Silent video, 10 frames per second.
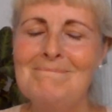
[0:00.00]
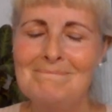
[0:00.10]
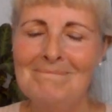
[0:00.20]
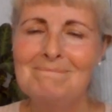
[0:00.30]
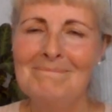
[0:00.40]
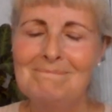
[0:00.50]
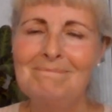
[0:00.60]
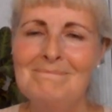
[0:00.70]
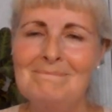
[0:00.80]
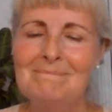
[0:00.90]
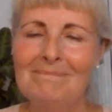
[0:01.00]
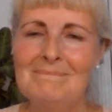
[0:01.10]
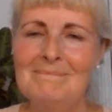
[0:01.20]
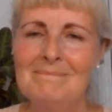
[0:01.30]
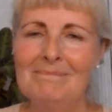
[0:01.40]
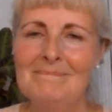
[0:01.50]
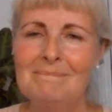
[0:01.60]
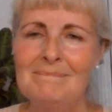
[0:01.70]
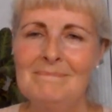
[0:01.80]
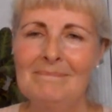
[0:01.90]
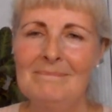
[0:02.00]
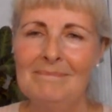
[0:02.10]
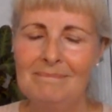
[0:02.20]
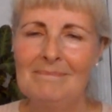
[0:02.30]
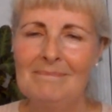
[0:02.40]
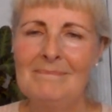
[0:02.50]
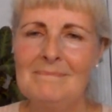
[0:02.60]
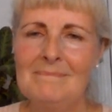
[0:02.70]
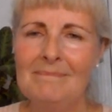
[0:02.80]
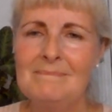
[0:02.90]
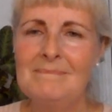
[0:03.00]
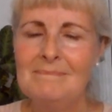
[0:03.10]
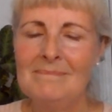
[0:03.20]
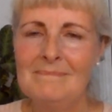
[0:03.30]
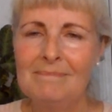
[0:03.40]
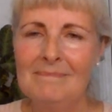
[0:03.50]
(not speaking)